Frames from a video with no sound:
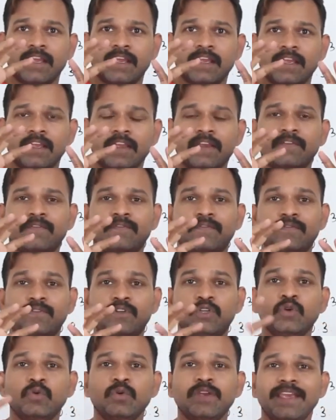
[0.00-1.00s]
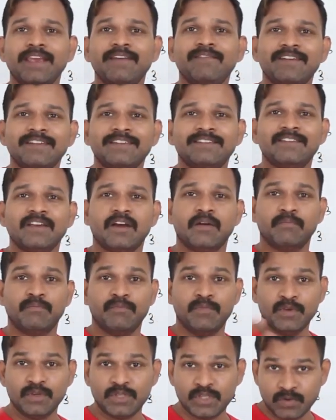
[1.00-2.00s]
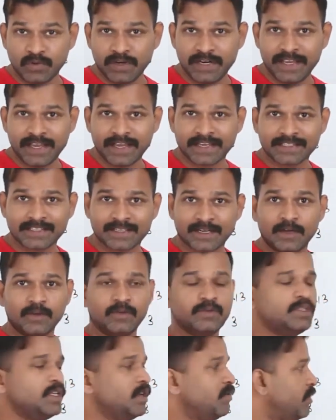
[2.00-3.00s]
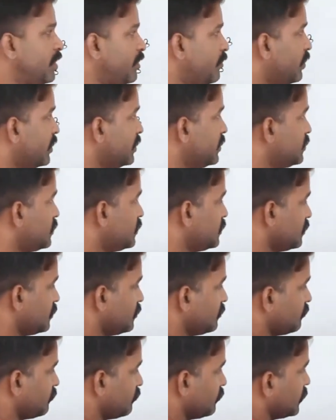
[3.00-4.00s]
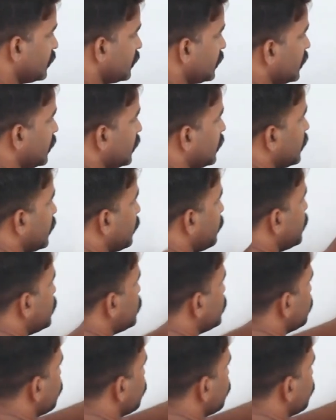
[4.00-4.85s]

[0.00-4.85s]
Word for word: if two events are mutually exclusive events, that means